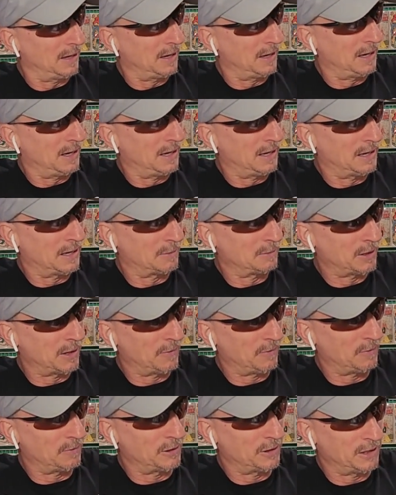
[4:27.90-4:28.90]
And I'm
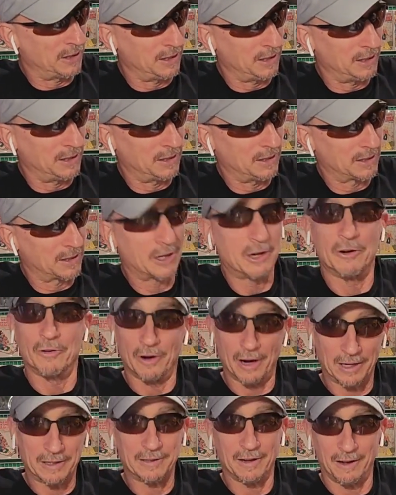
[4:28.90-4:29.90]
definitely
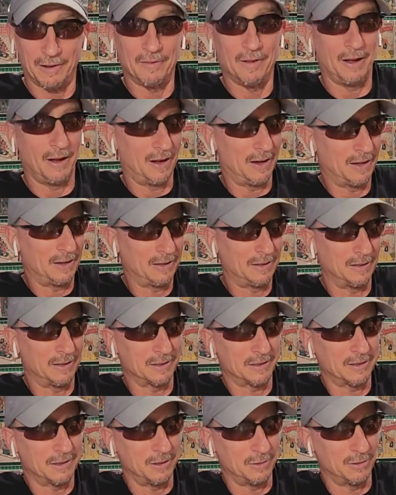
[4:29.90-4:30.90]
correct on that.
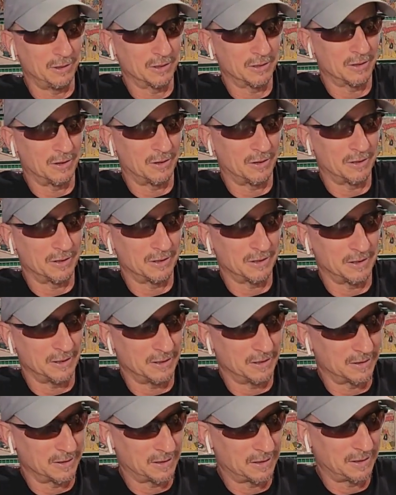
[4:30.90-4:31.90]
Let's see who this artist
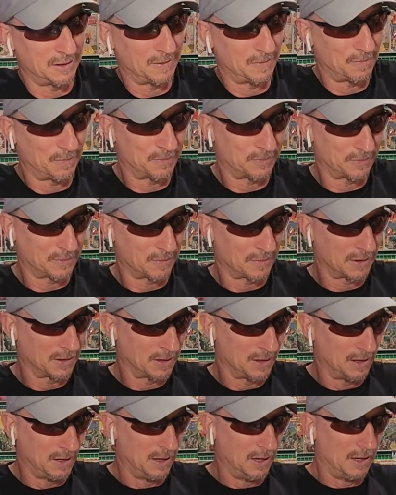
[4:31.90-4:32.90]
is.
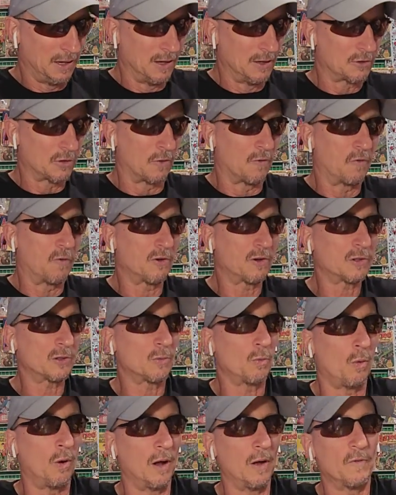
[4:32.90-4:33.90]
So
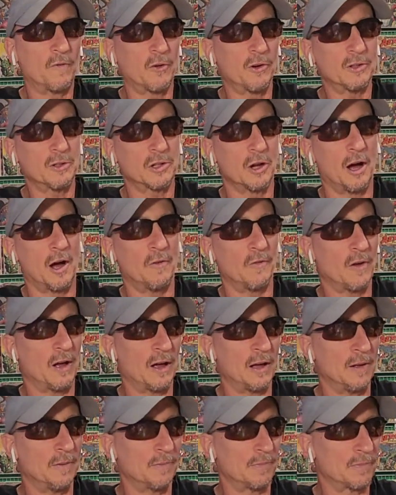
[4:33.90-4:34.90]
first off,
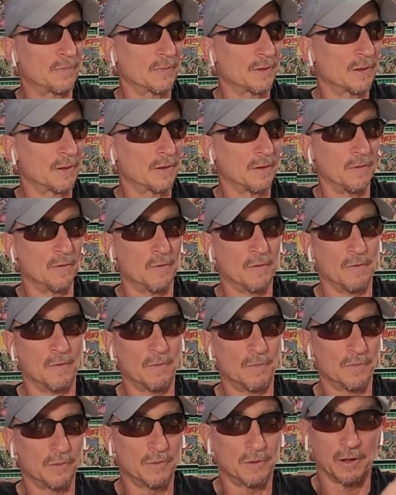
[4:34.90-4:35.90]

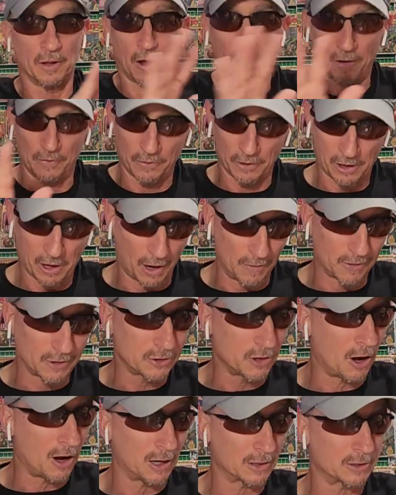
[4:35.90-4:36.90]
The cover
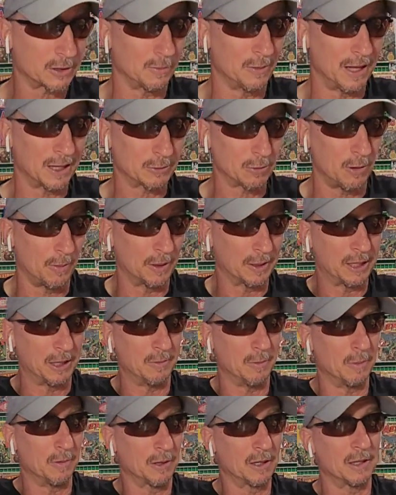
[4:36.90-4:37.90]
is awesome, and that's why I'm going to
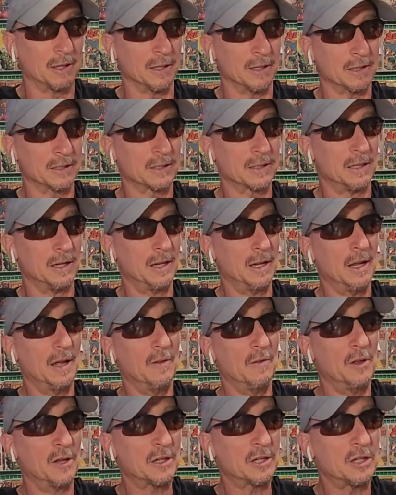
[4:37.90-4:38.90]
keep it. But look at this.
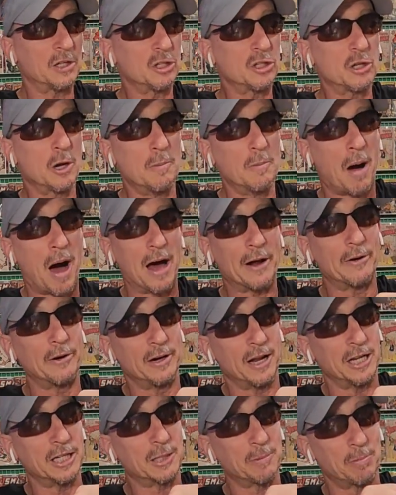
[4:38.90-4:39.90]
This is your modern-day